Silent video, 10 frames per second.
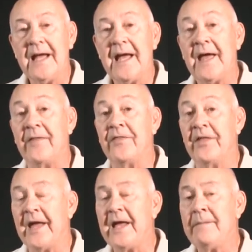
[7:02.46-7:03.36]
and
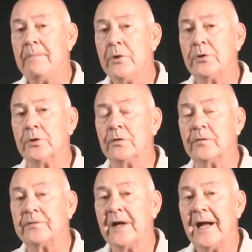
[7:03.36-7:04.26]
they
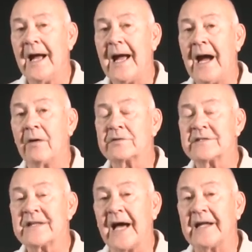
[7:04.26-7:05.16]
moved
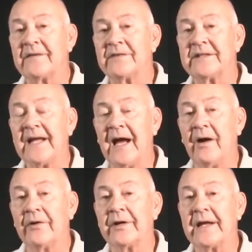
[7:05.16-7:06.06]
outside of a
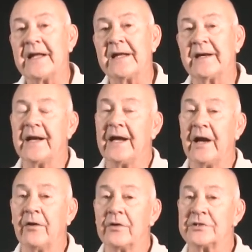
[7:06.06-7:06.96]
town in
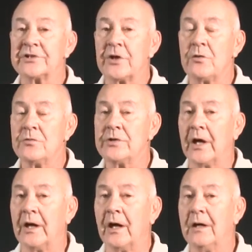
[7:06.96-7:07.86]

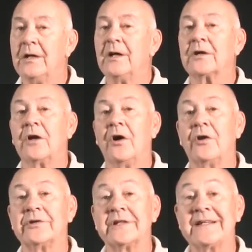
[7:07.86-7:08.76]
Arizona
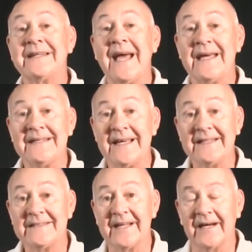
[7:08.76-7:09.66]
called
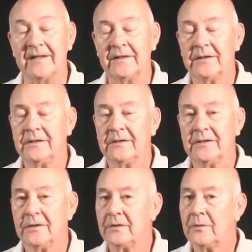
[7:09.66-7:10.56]
Kayenta,
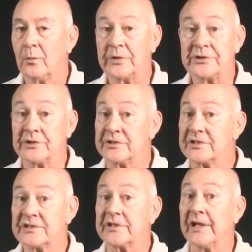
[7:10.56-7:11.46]
which is
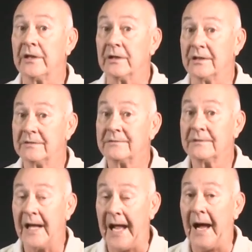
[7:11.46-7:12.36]
still
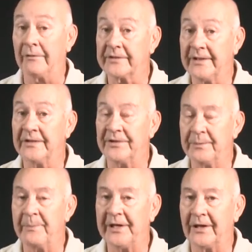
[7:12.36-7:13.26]
out in
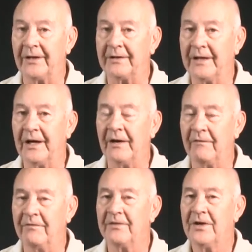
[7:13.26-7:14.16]
the middle
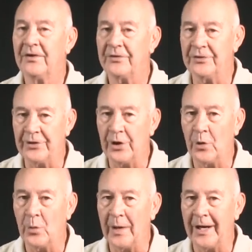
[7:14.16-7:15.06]
of
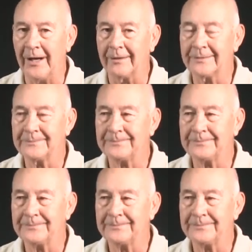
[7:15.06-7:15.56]
nowhere.